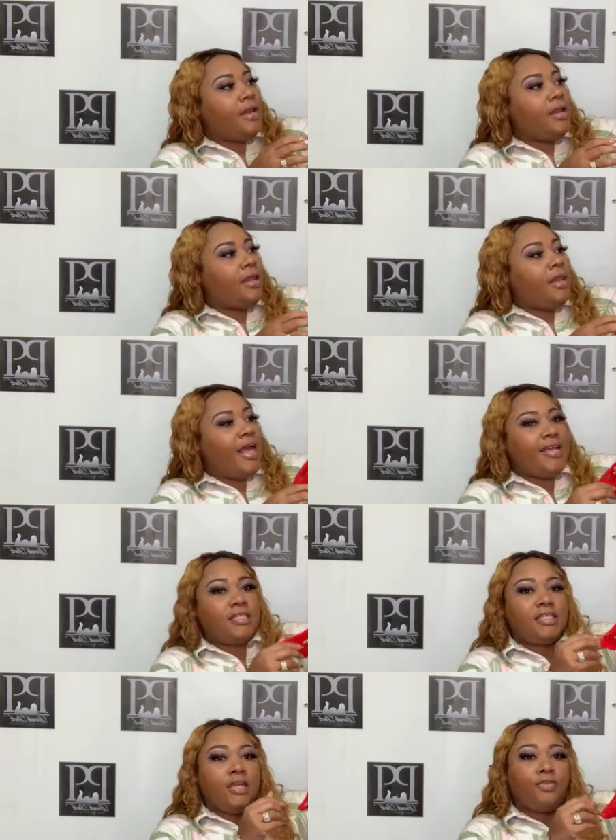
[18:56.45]
lace
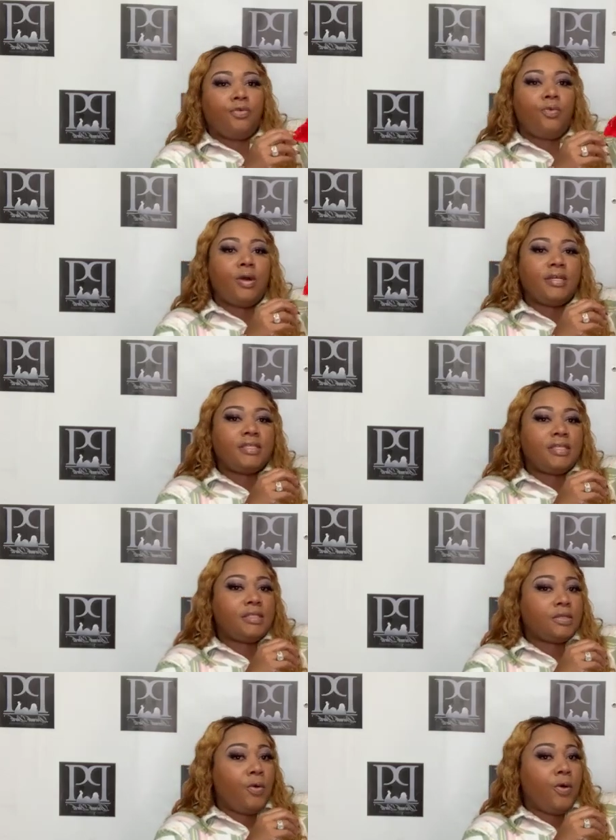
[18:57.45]
see-through onesies
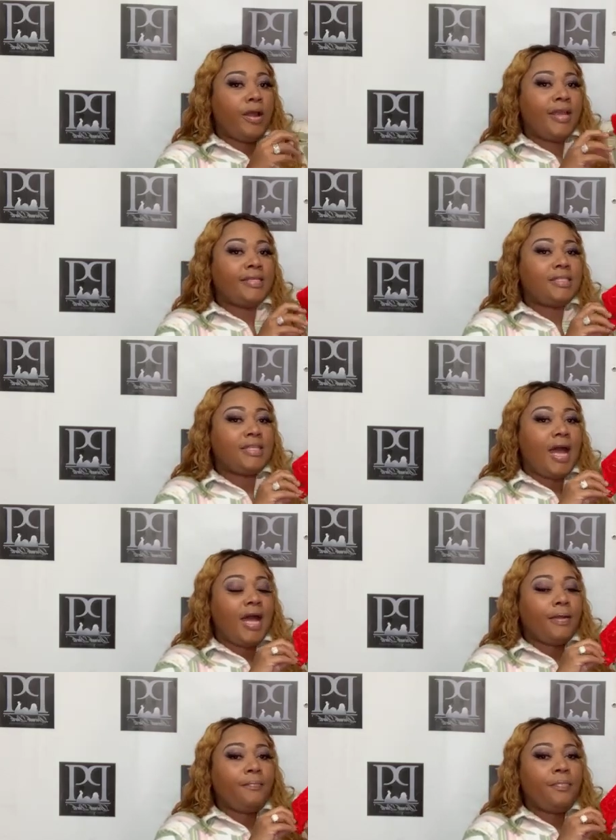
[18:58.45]
are in stock.